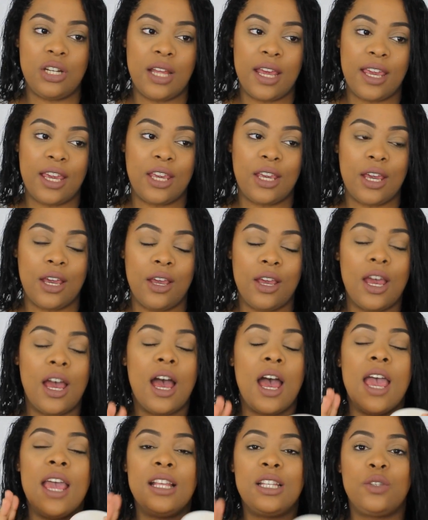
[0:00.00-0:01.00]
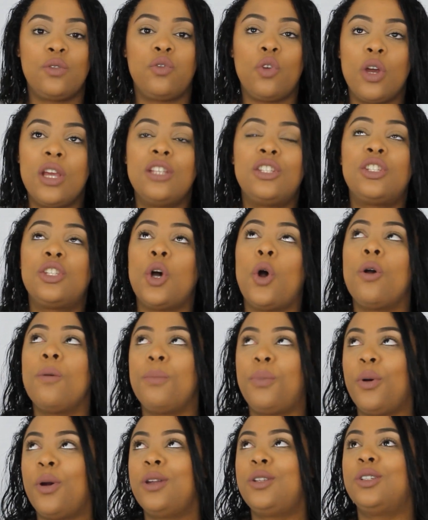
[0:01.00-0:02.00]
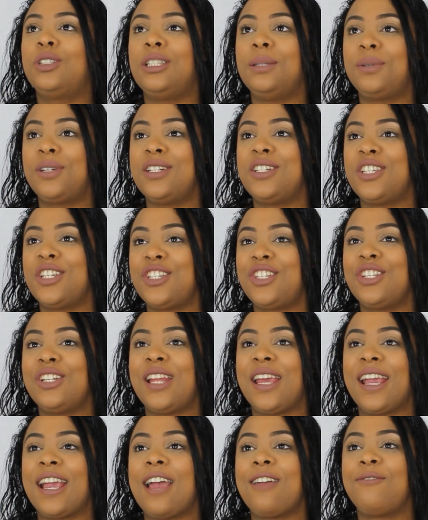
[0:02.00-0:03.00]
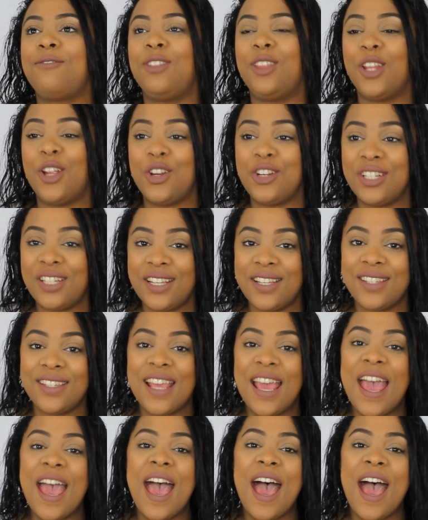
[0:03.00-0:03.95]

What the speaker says: Like, it's so important to deep condition. Like, I've learned this.